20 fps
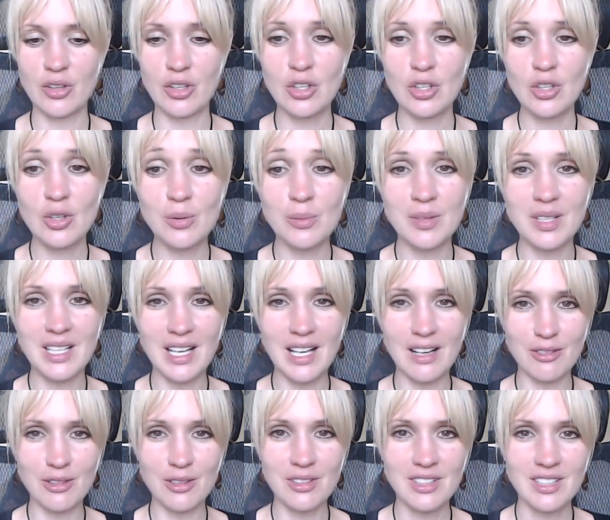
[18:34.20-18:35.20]
on the human
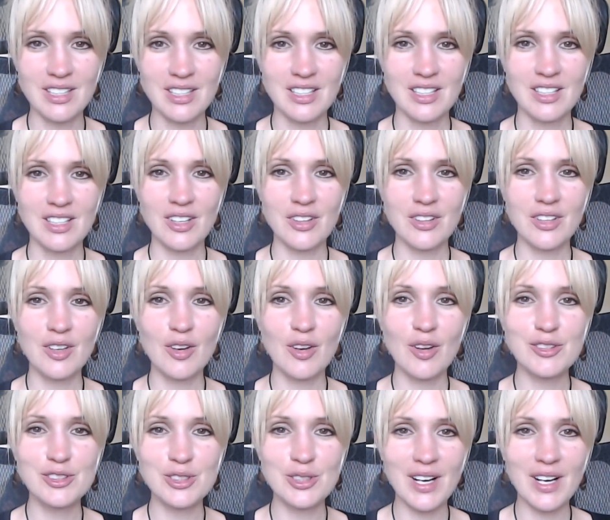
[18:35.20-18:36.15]
level. On the non